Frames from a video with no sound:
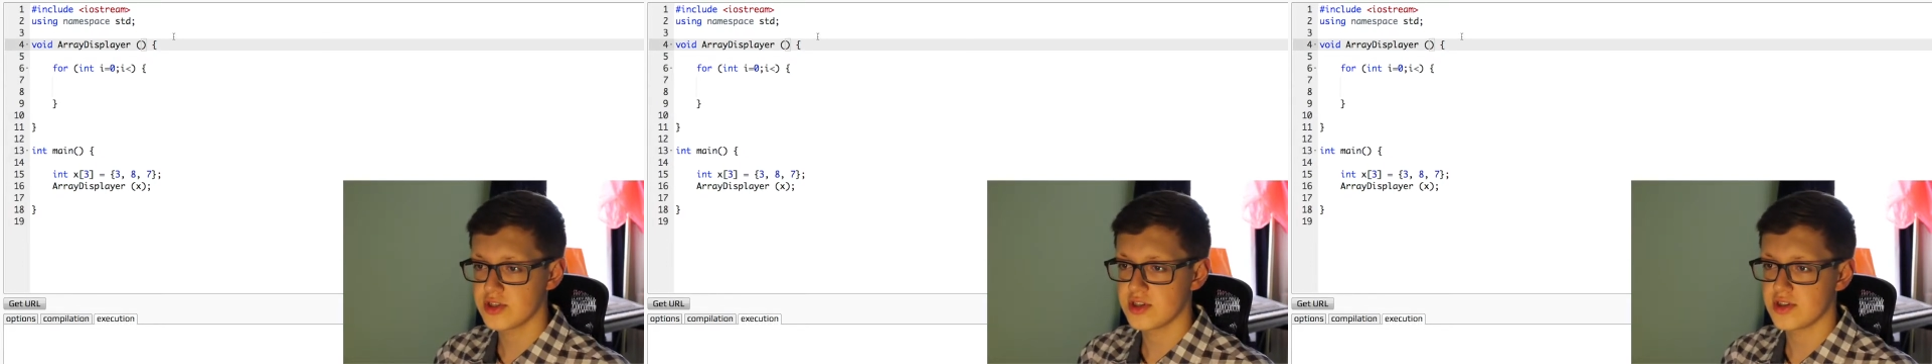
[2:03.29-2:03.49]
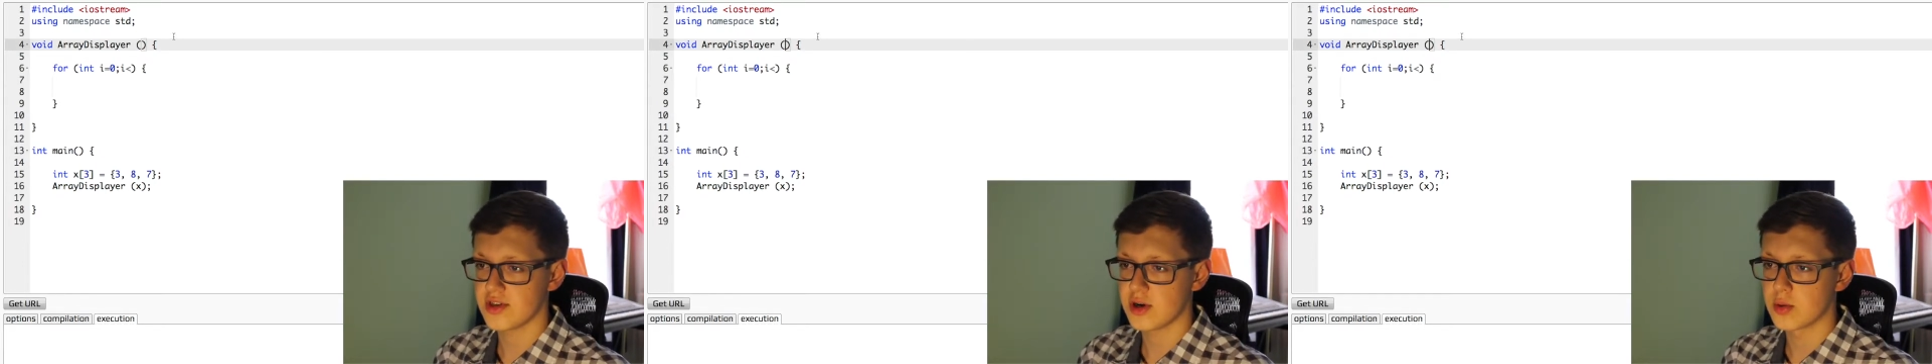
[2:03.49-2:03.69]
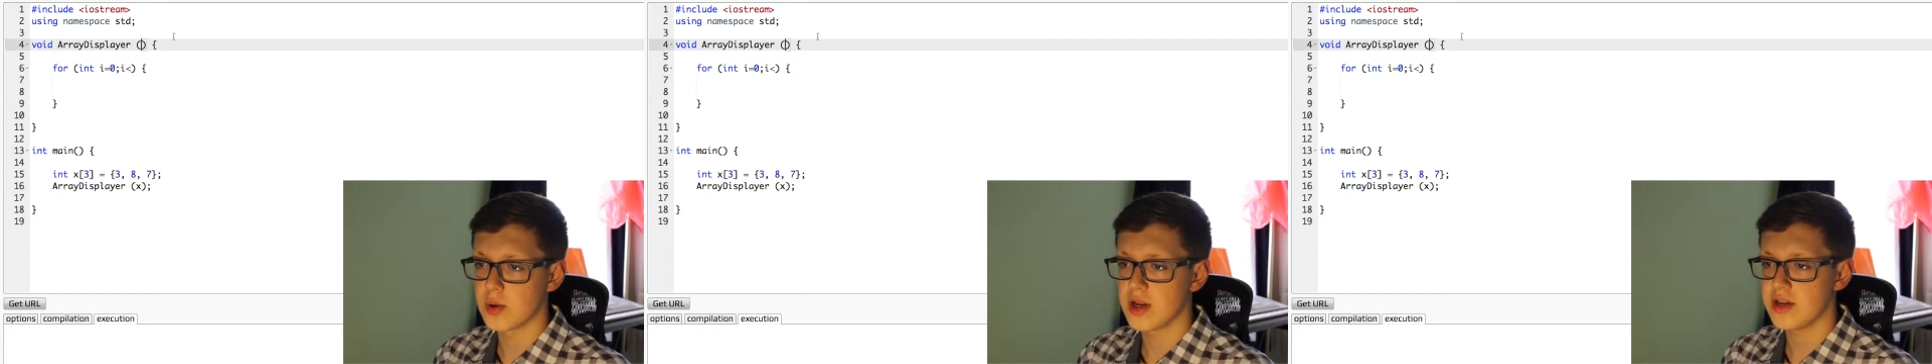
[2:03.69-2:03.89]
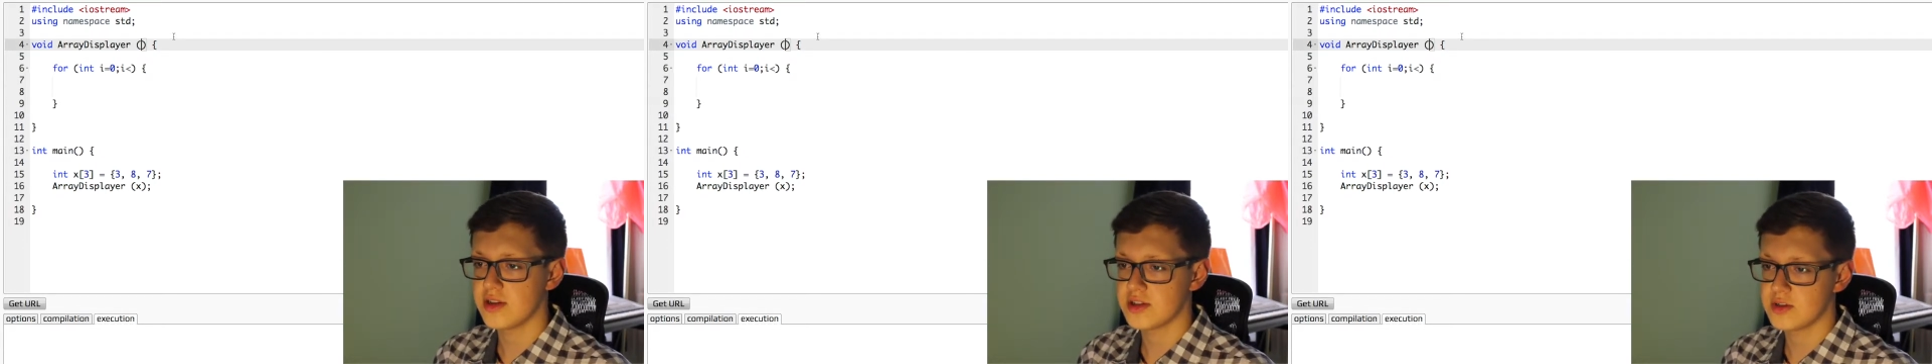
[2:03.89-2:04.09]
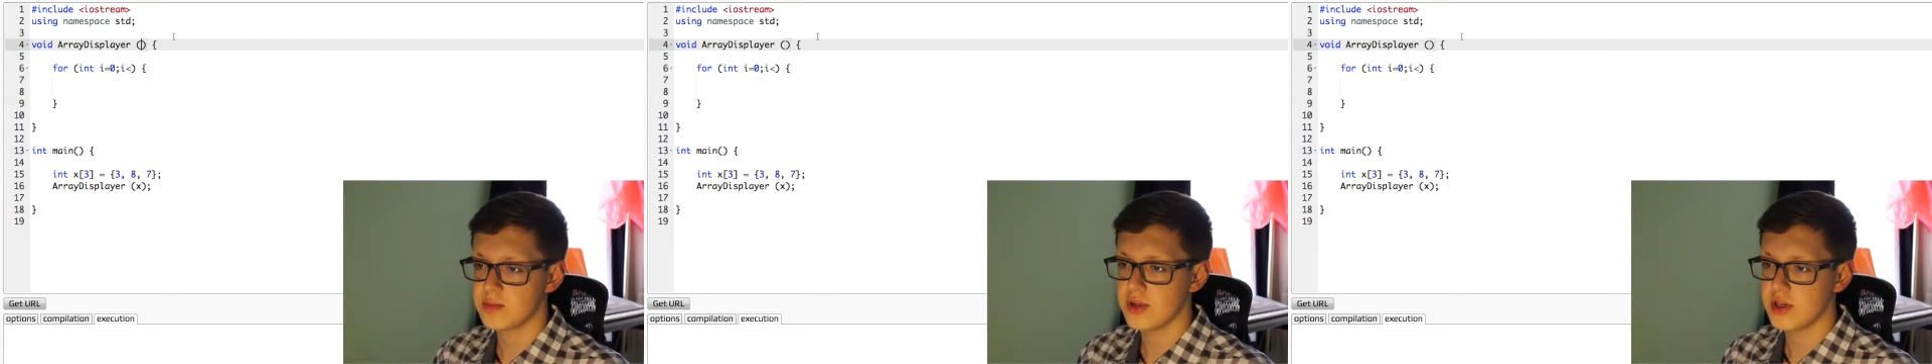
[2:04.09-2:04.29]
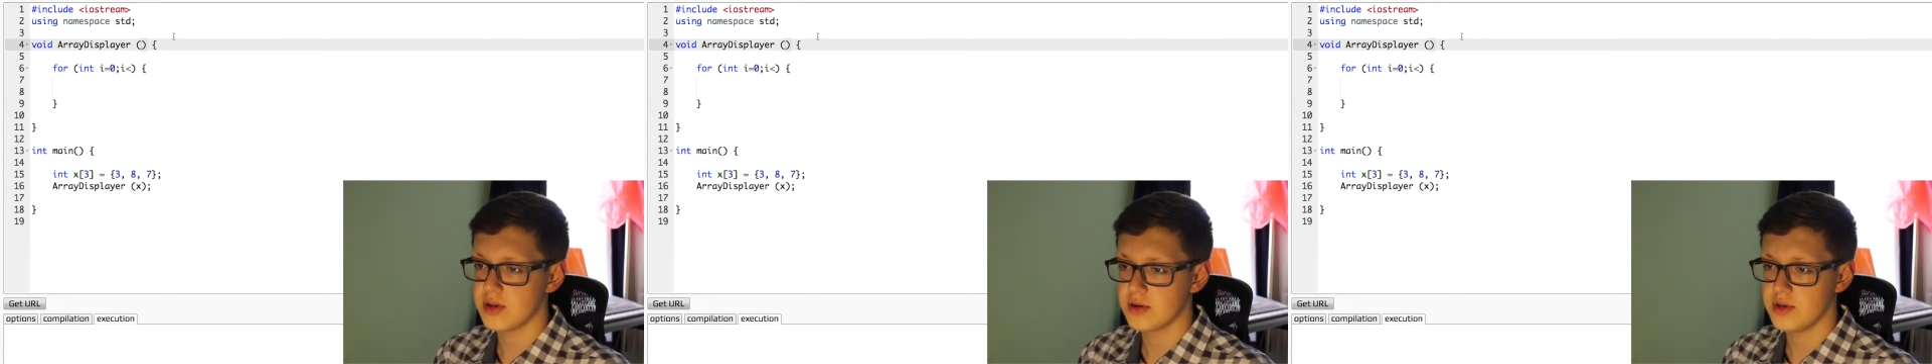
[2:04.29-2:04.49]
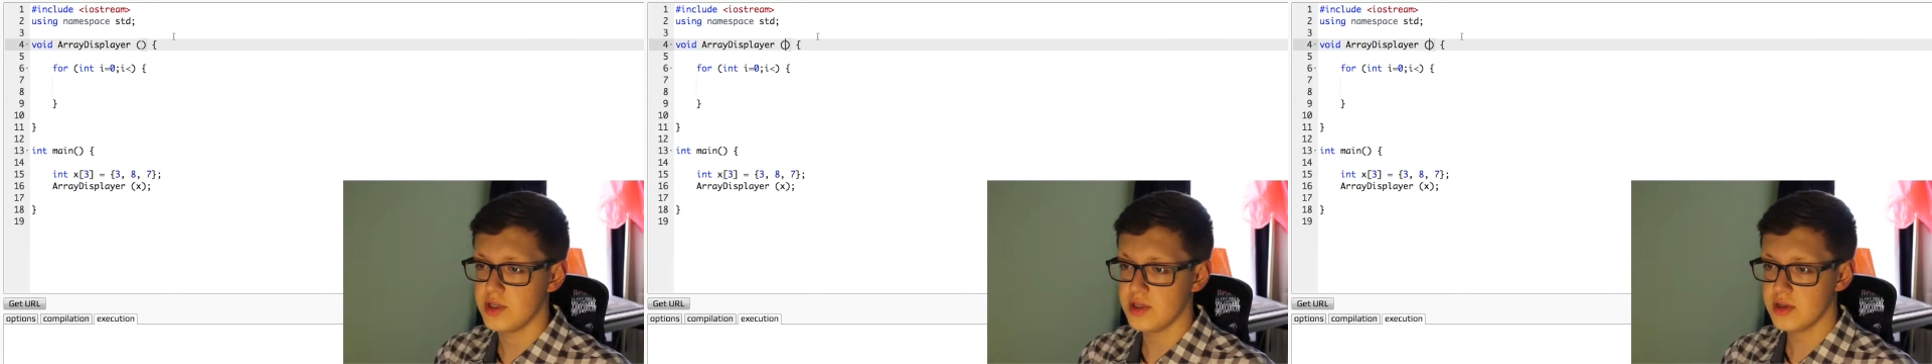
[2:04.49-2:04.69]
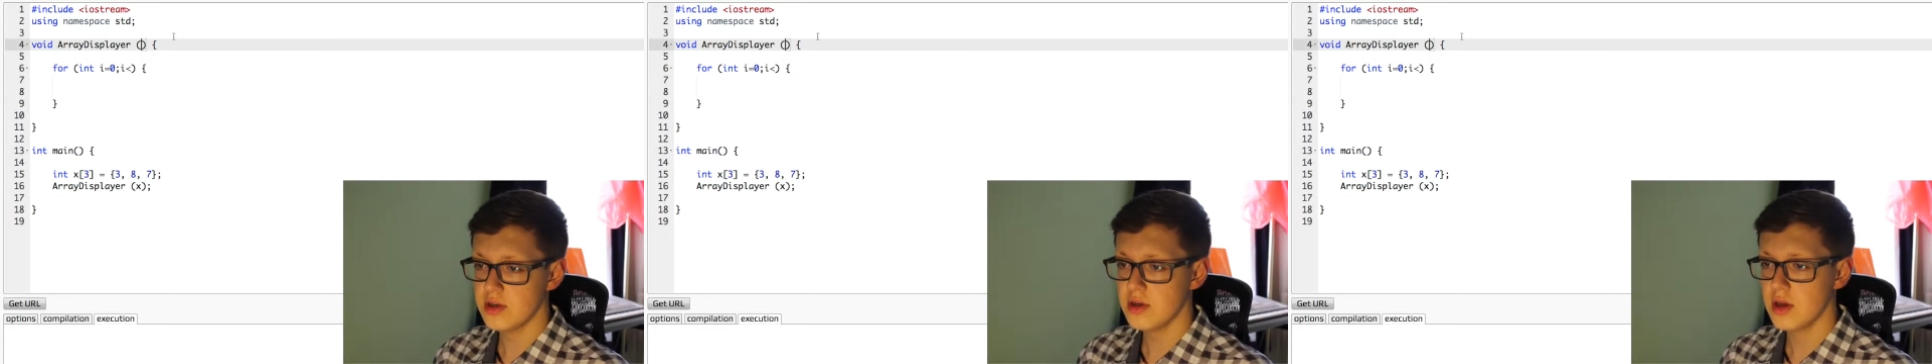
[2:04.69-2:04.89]
this array displayer
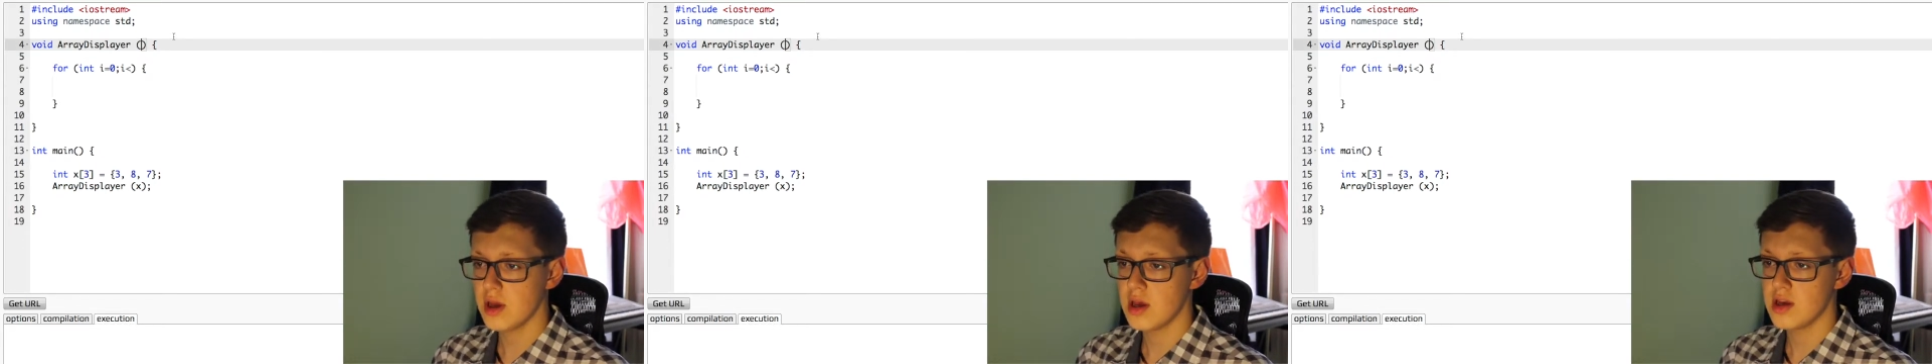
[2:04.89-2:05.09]
need?